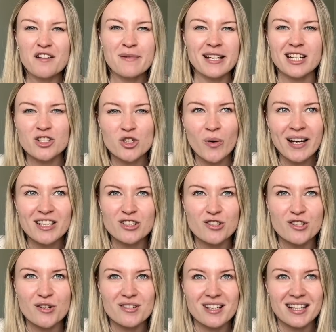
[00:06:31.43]
of been enjoying just
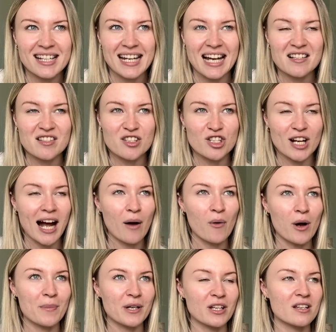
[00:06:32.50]
using the guest
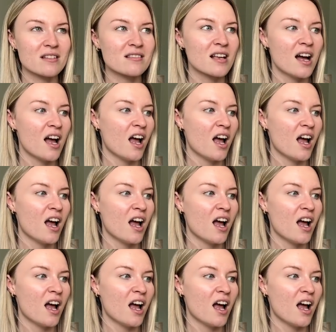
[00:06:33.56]
shower because